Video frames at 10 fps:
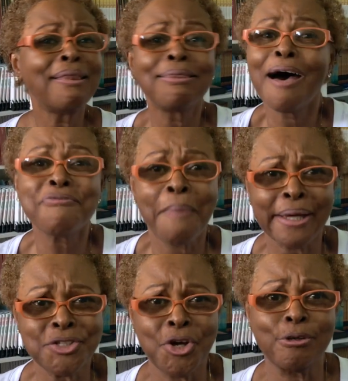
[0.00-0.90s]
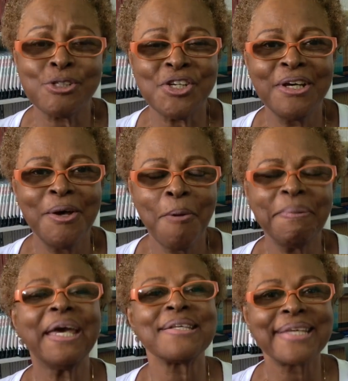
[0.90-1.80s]
love my church
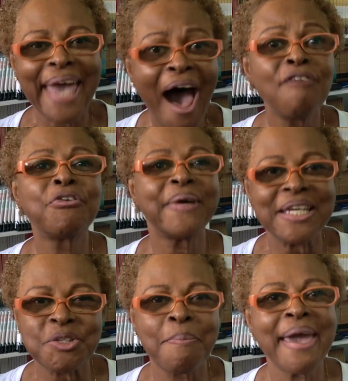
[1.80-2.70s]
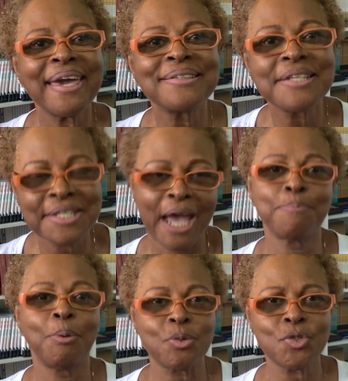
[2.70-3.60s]
because Calvary is making
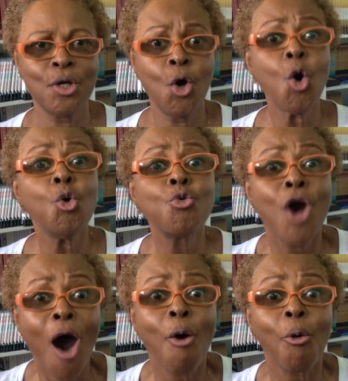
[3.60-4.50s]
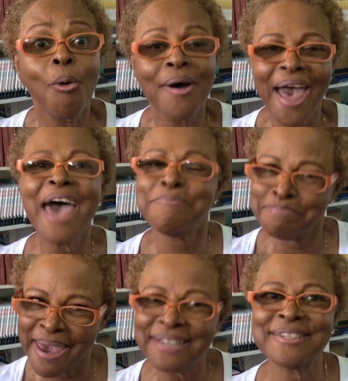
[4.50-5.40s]
disciples who go
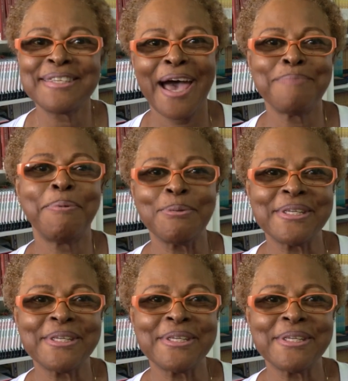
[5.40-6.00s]
and make disciples.